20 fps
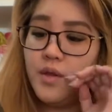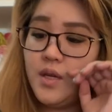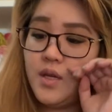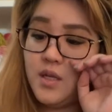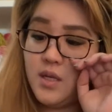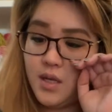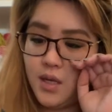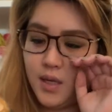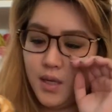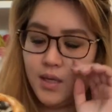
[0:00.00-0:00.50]

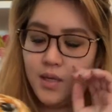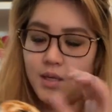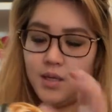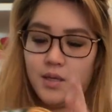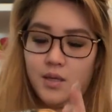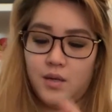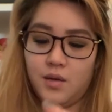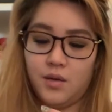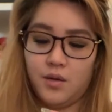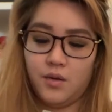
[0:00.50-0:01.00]
this
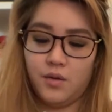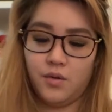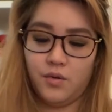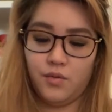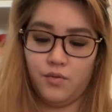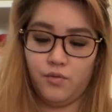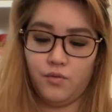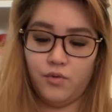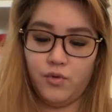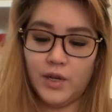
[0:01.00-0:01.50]
is
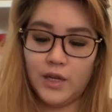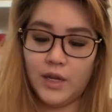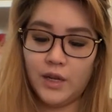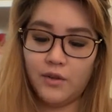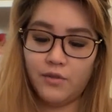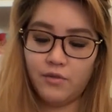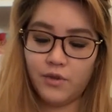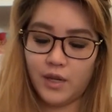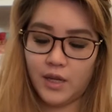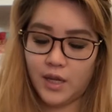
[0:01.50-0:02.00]

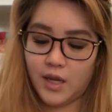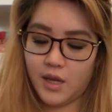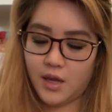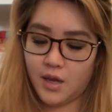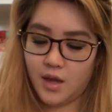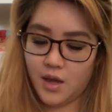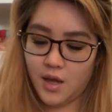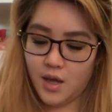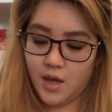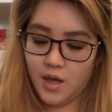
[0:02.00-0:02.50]
really,
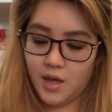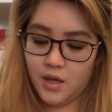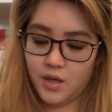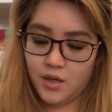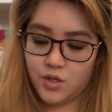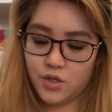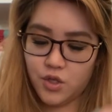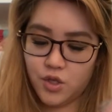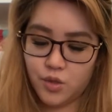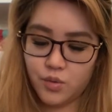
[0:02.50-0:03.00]
really
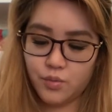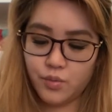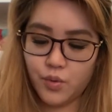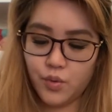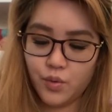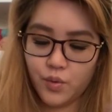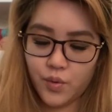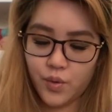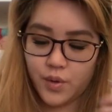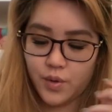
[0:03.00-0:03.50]

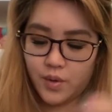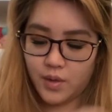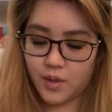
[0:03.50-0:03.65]
smooth.